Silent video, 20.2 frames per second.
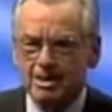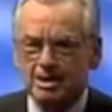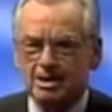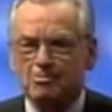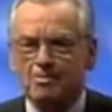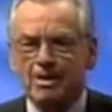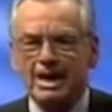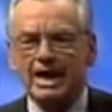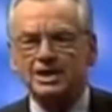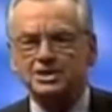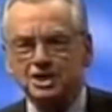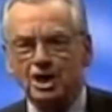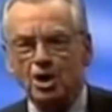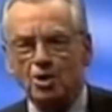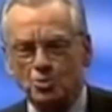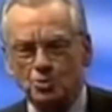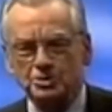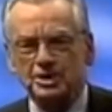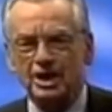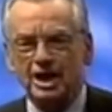but I talk
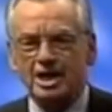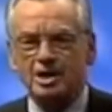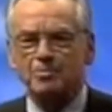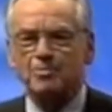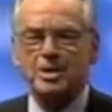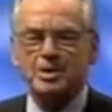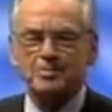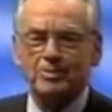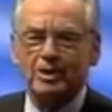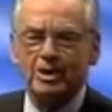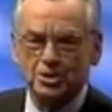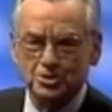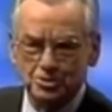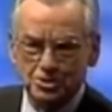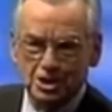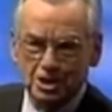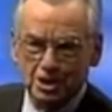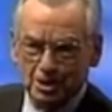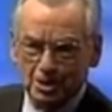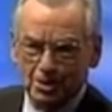with a lot of people who
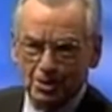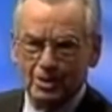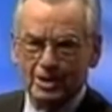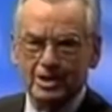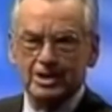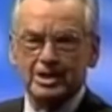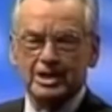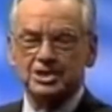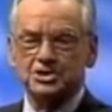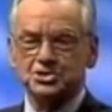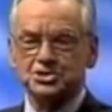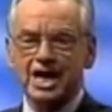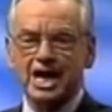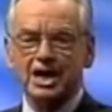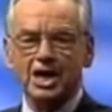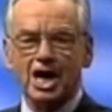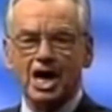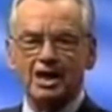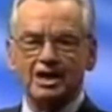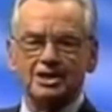do, in
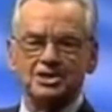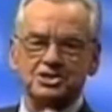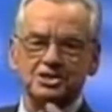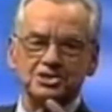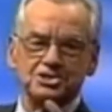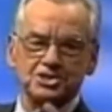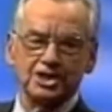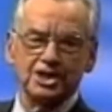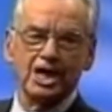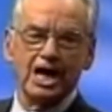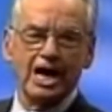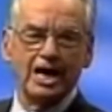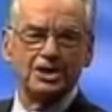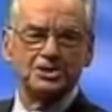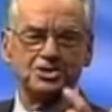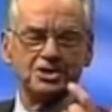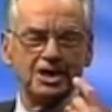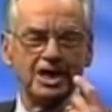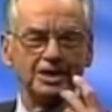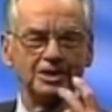psychology,
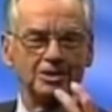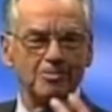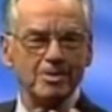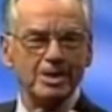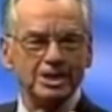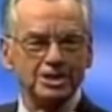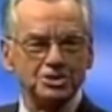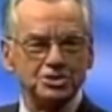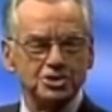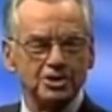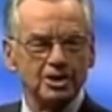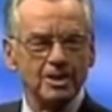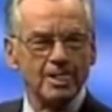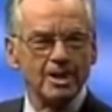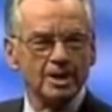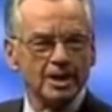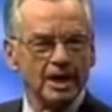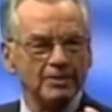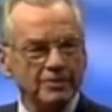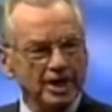psychiatry, and the ministry.
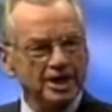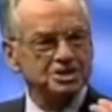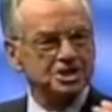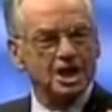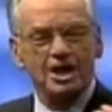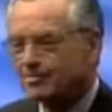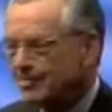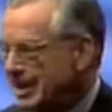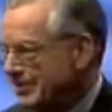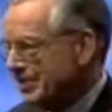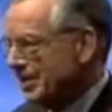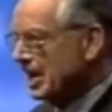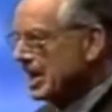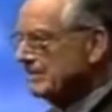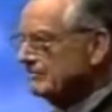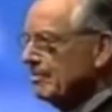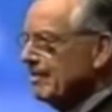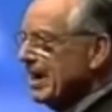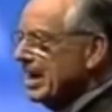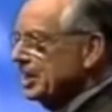And they tell me that
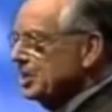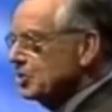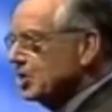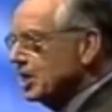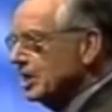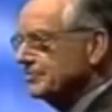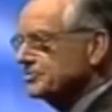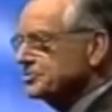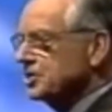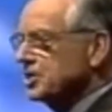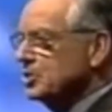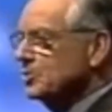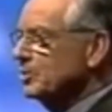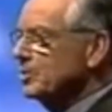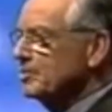everybody who comes to you with a